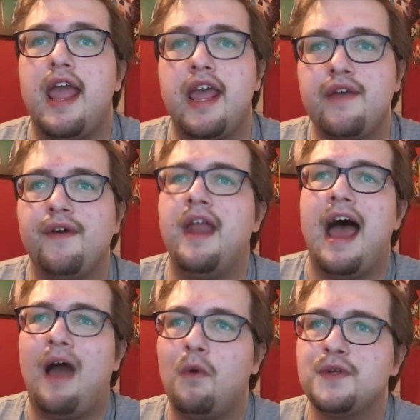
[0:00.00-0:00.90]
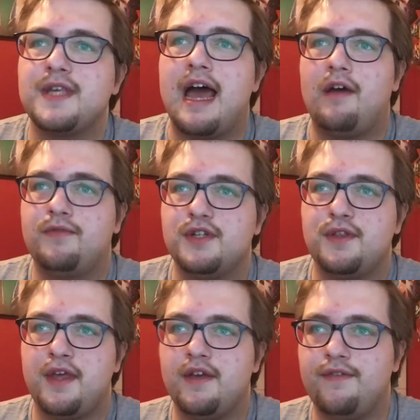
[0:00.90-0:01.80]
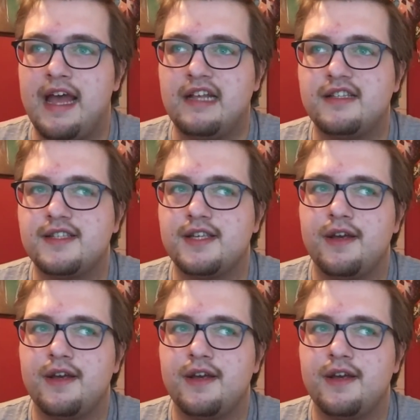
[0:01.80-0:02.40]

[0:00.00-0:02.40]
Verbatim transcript: even hours after the event,